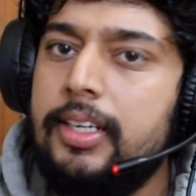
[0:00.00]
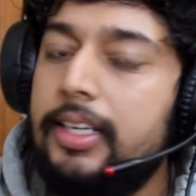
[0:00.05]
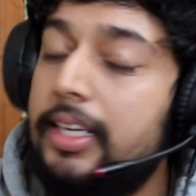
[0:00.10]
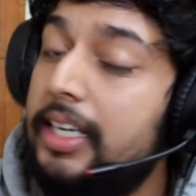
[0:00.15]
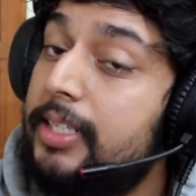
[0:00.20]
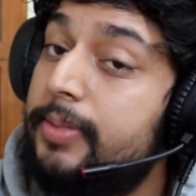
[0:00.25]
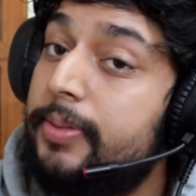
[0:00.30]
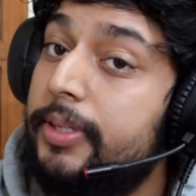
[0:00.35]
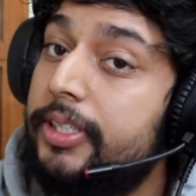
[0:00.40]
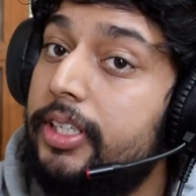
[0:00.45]

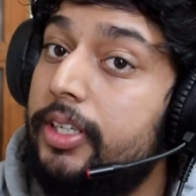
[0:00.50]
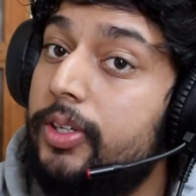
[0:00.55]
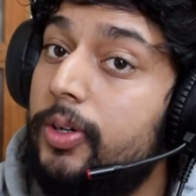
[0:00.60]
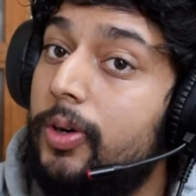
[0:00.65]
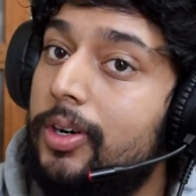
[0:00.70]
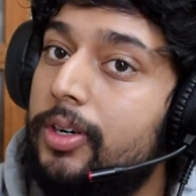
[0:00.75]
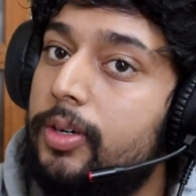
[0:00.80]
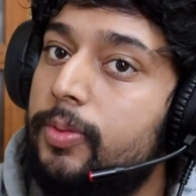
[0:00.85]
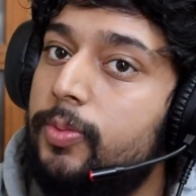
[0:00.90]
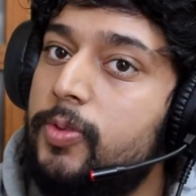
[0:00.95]
especially
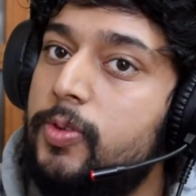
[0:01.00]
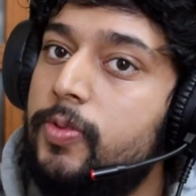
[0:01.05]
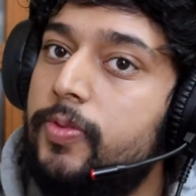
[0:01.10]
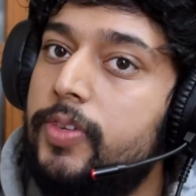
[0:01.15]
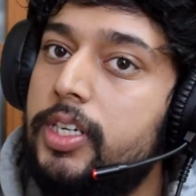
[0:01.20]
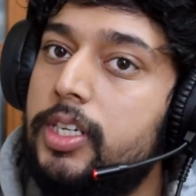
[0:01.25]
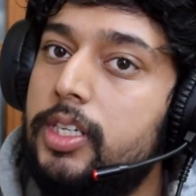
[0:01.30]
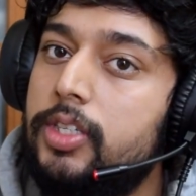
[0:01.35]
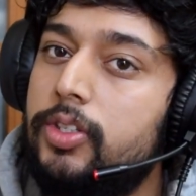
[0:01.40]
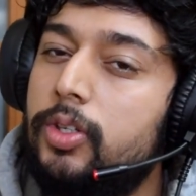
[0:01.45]
horror
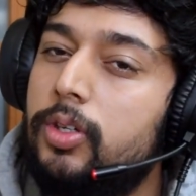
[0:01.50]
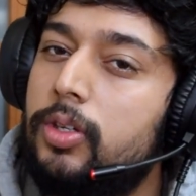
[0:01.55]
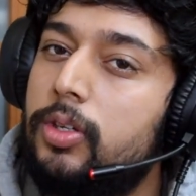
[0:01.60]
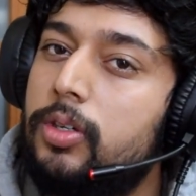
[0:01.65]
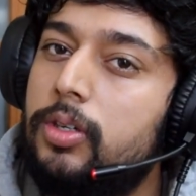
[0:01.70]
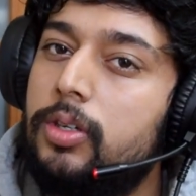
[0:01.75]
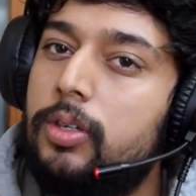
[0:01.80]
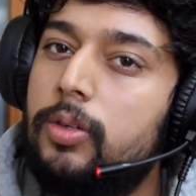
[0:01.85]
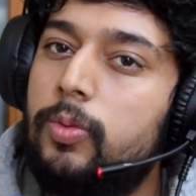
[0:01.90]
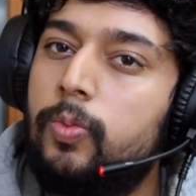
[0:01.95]
movies
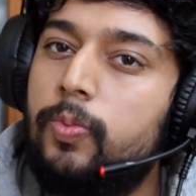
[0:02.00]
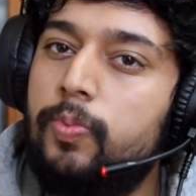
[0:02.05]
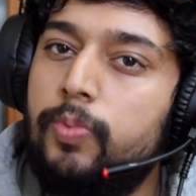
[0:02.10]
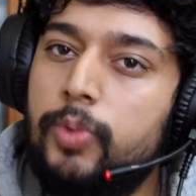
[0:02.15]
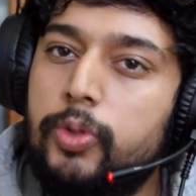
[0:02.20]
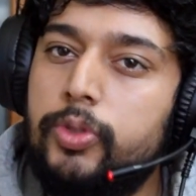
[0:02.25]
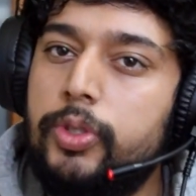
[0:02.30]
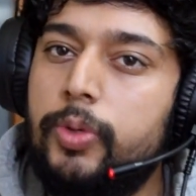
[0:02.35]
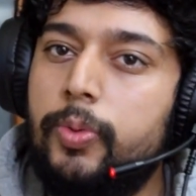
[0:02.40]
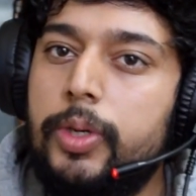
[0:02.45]
or
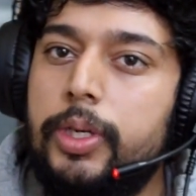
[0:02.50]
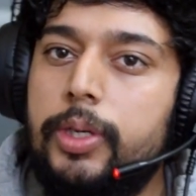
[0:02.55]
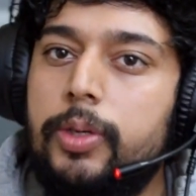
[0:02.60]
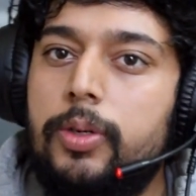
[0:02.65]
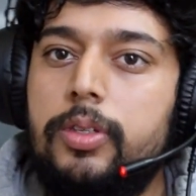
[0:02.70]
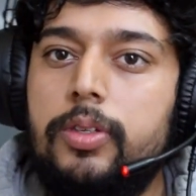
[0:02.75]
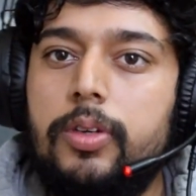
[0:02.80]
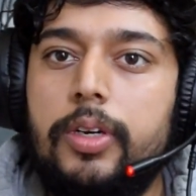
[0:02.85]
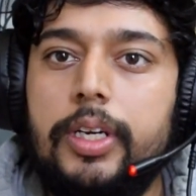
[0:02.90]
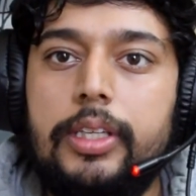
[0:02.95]
music
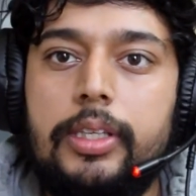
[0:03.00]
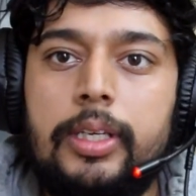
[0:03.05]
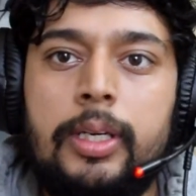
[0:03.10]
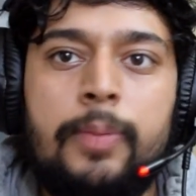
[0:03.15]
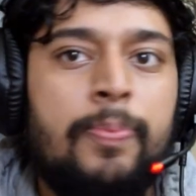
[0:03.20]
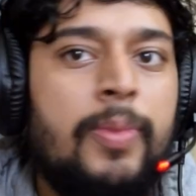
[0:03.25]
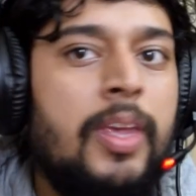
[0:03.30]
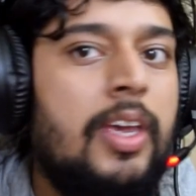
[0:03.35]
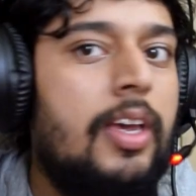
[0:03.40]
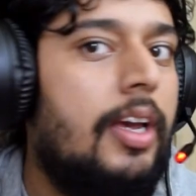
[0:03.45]
videos or anything.
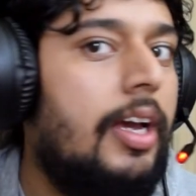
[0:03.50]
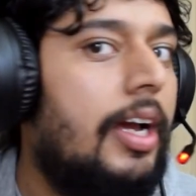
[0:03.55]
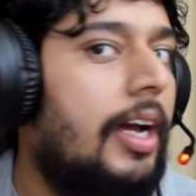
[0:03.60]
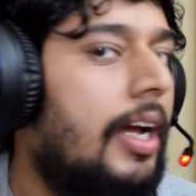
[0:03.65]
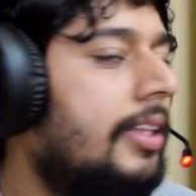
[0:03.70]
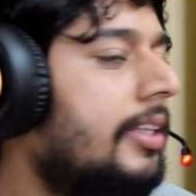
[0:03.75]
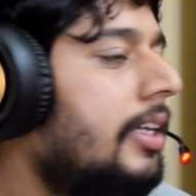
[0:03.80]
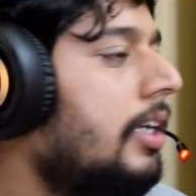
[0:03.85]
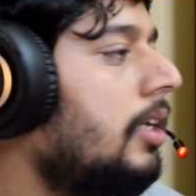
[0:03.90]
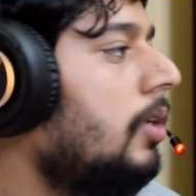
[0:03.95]

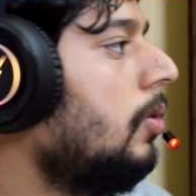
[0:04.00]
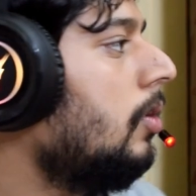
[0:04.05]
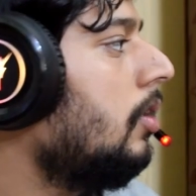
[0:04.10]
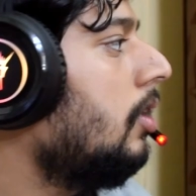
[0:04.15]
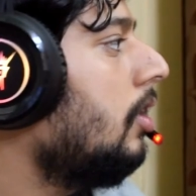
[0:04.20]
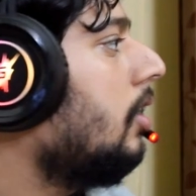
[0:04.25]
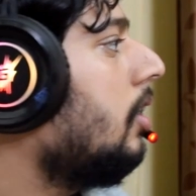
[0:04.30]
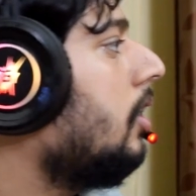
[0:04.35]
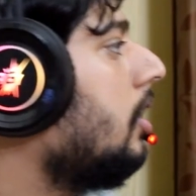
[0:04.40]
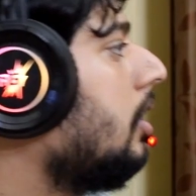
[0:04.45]
And they look
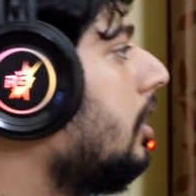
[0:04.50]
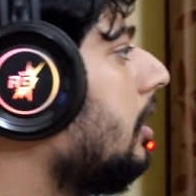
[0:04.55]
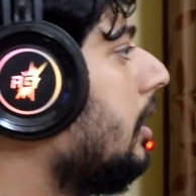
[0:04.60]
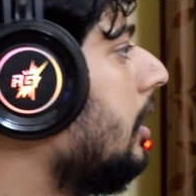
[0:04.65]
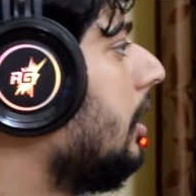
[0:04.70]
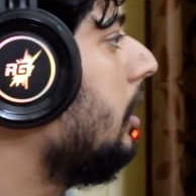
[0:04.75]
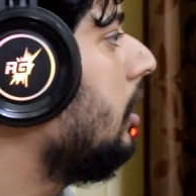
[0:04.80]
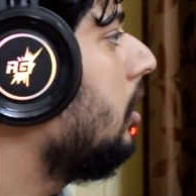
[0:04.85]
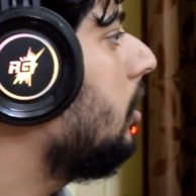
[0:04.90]
real